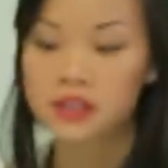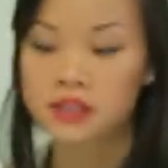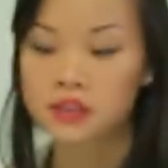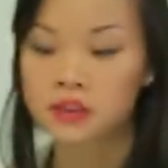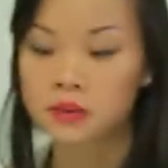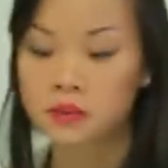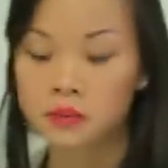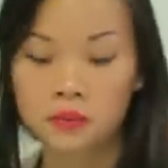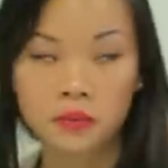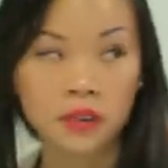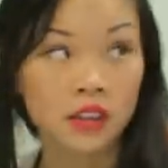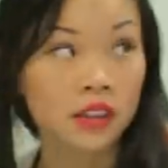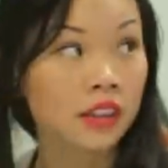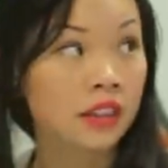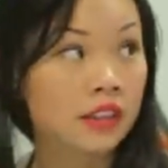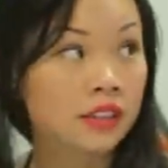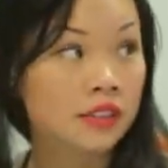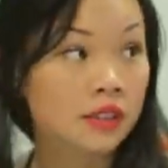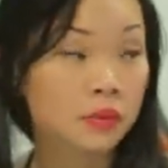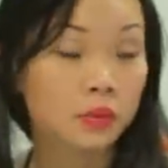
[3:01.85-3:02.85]
people's
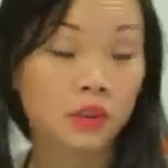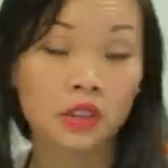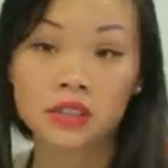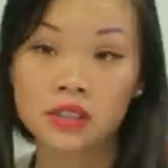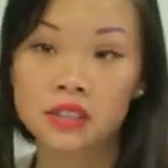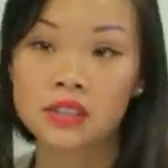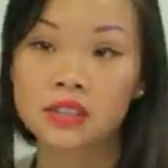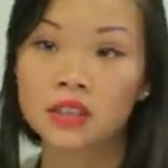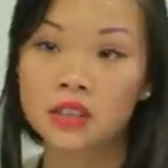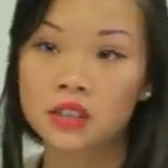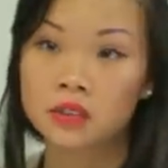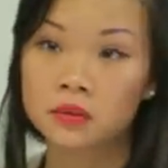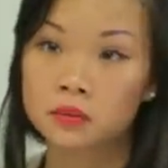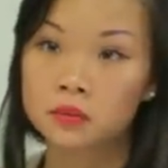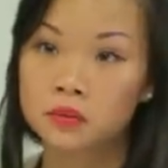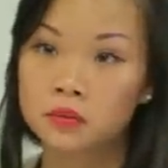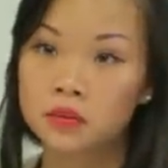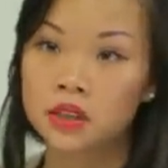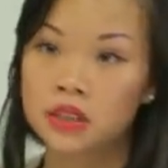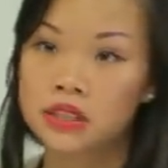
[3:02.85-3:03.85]
standards. So I would say
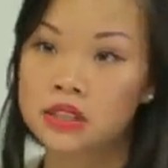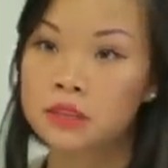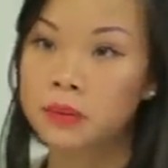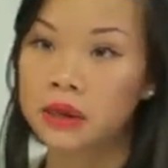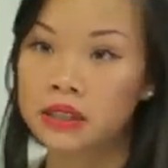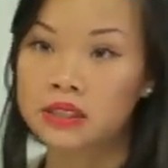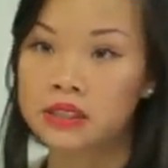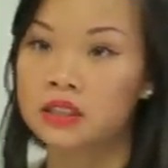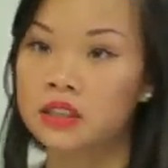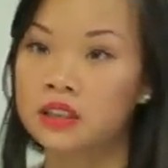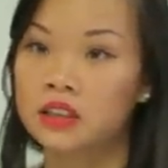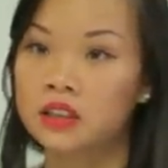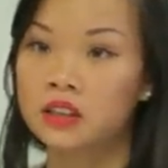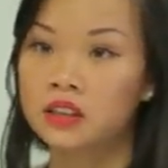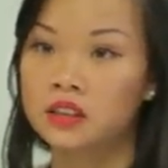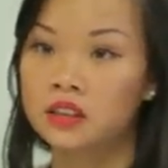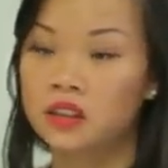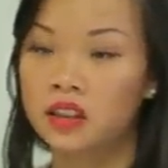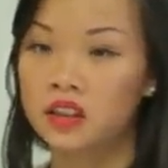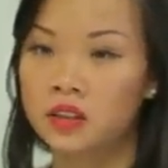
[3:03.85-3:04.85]
that's like a huge
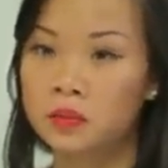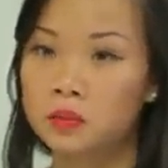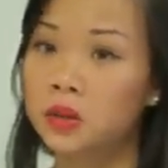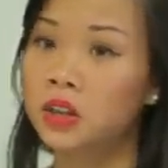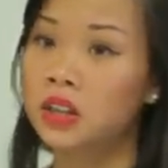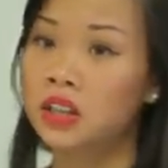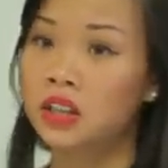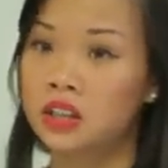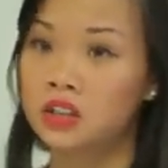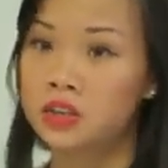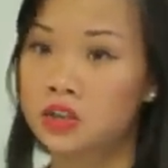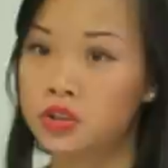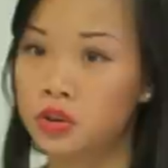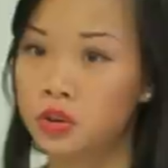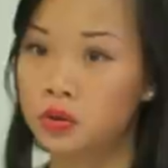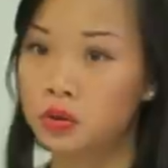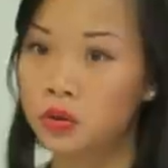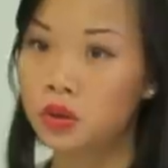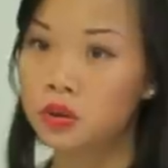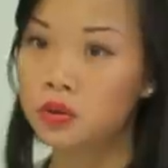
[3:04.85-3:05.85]
benefit of,
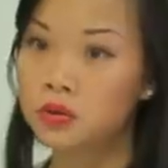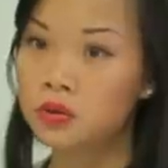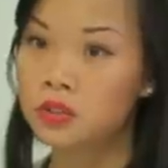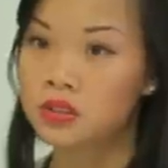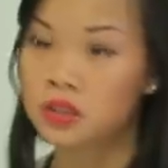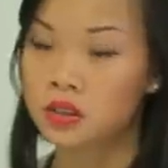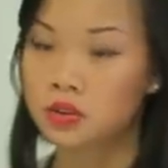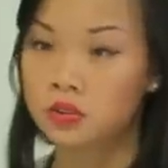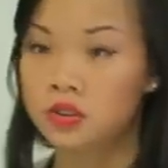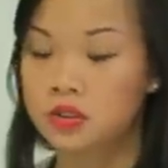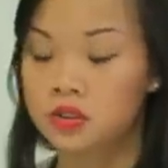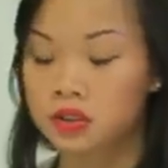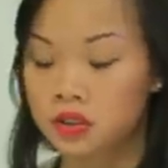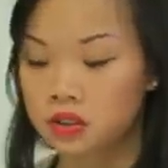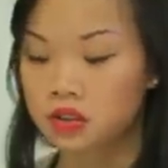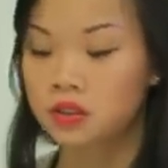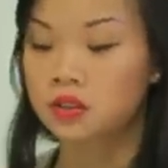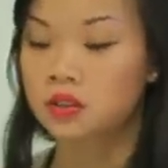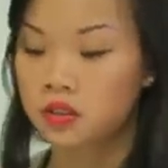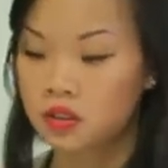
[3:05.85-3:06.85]
of side projects
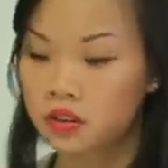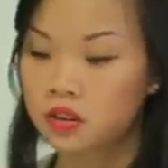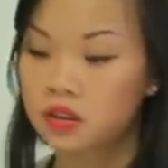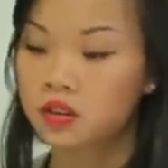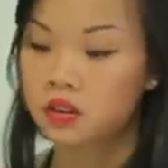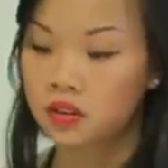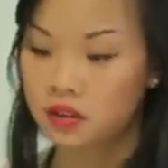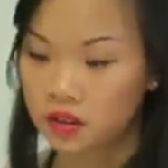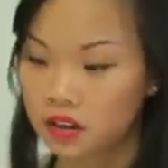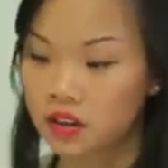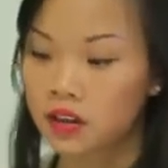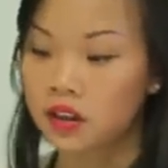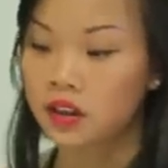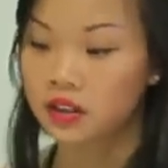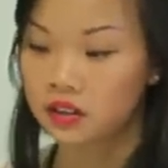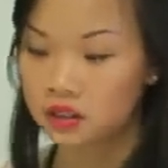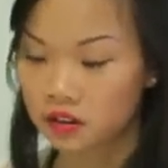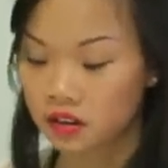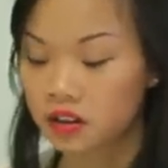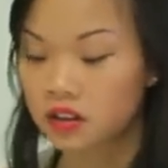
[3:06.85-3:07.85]
and passion projects
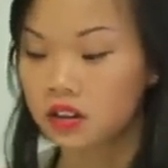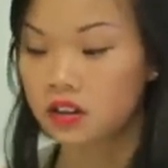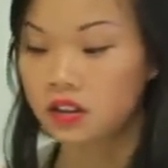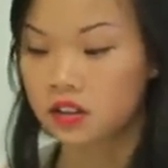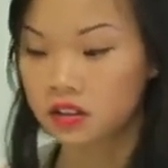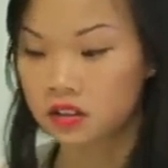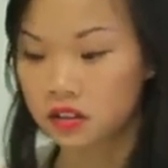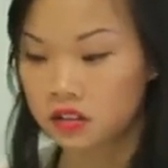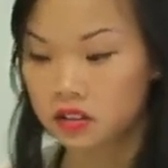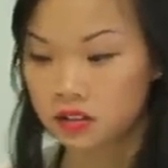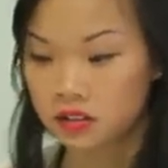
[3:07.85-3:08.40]
specifically.